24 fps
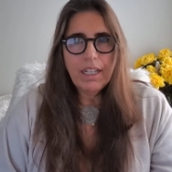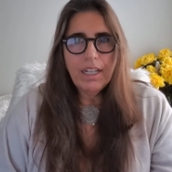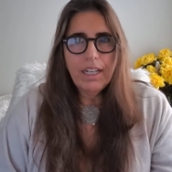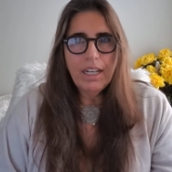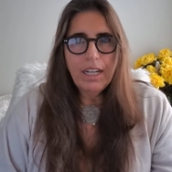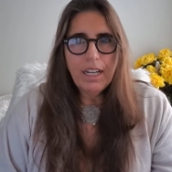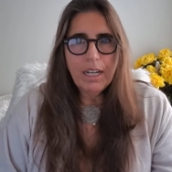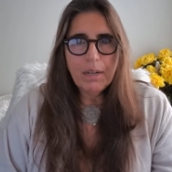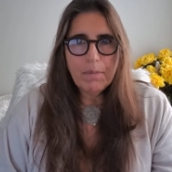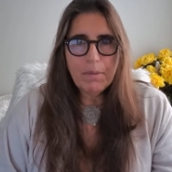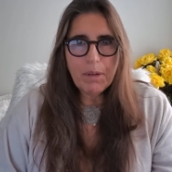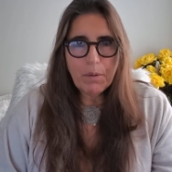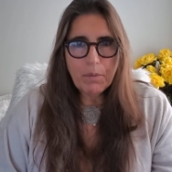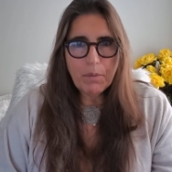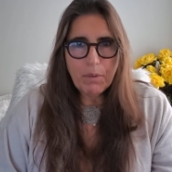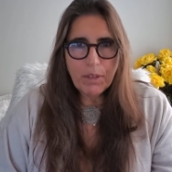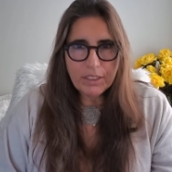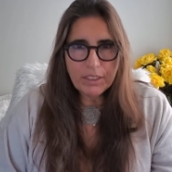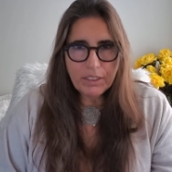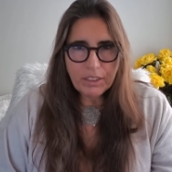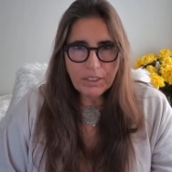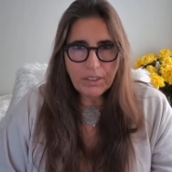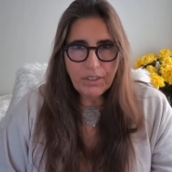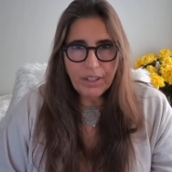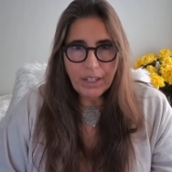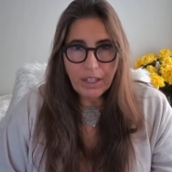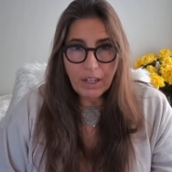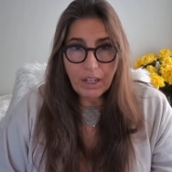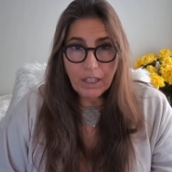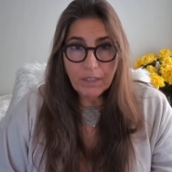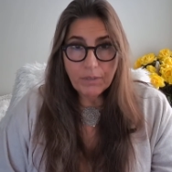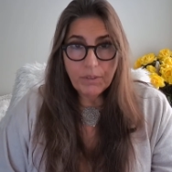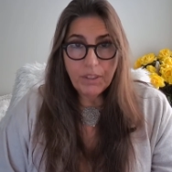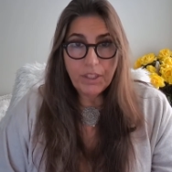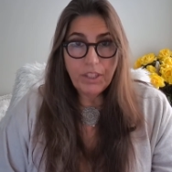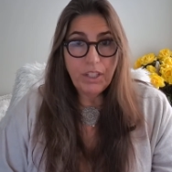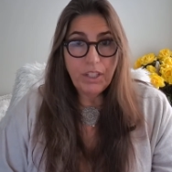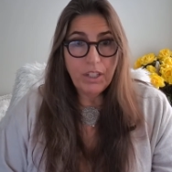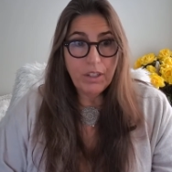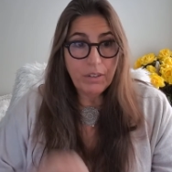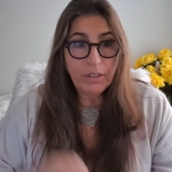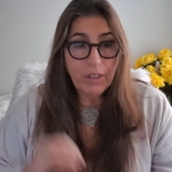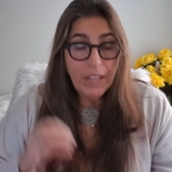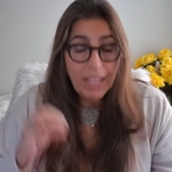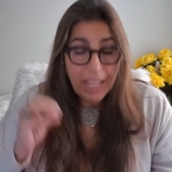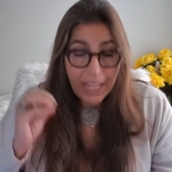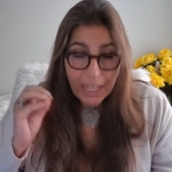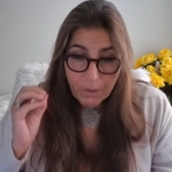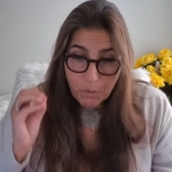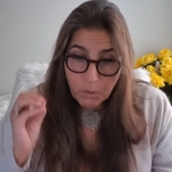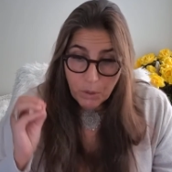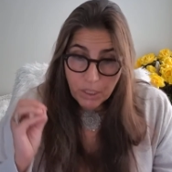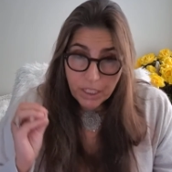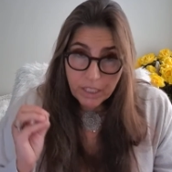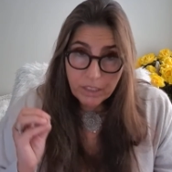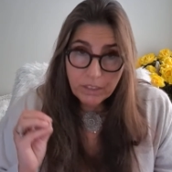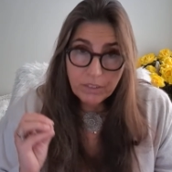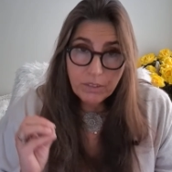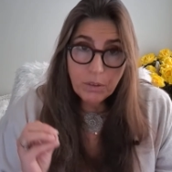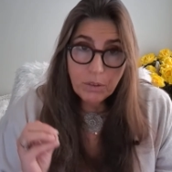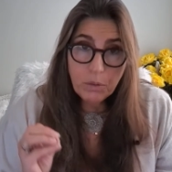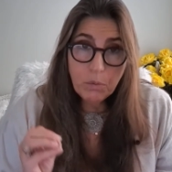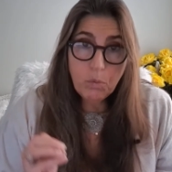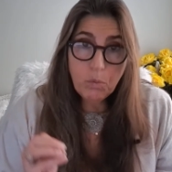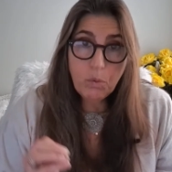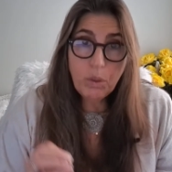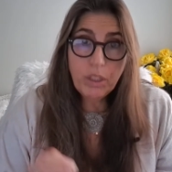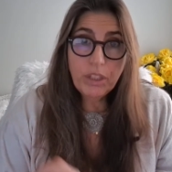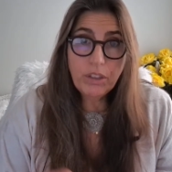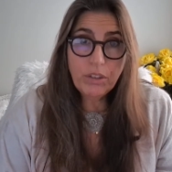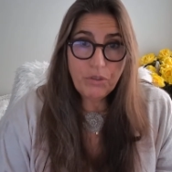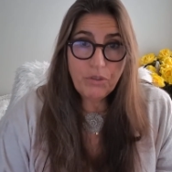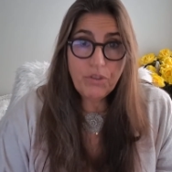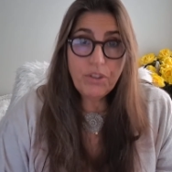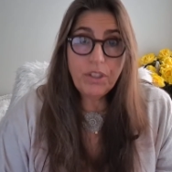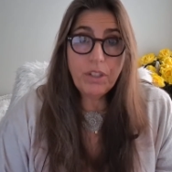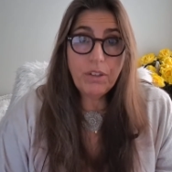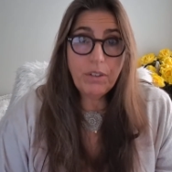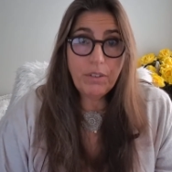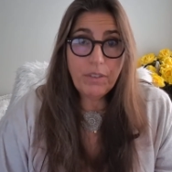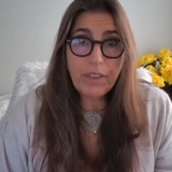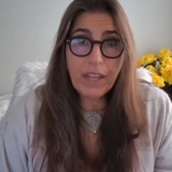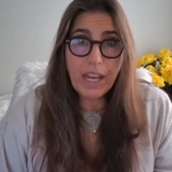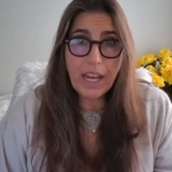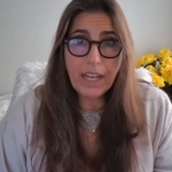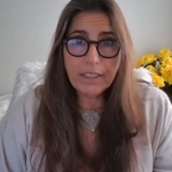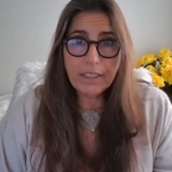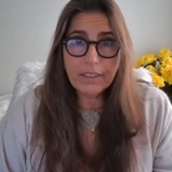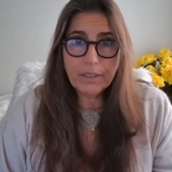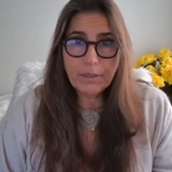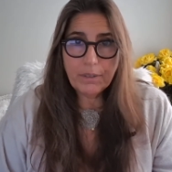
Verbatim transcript: about what's going on with you. We'll, we'll do that.